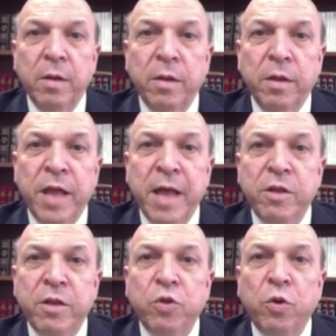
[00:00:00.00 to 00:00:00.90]

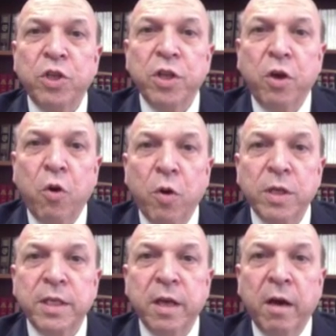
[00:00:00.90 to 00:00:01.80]
Then there's also the
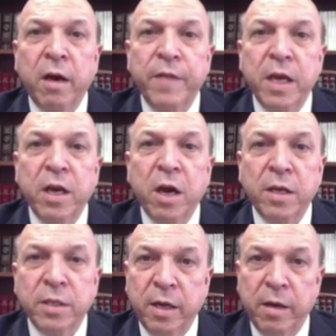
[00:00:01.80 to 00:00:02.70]
cost of the
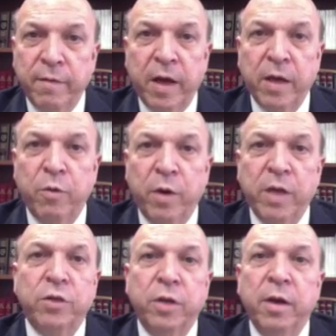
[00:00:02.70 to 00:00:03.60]
custody
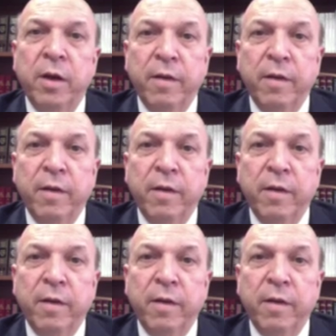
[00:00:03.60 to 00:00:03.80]
evaluation.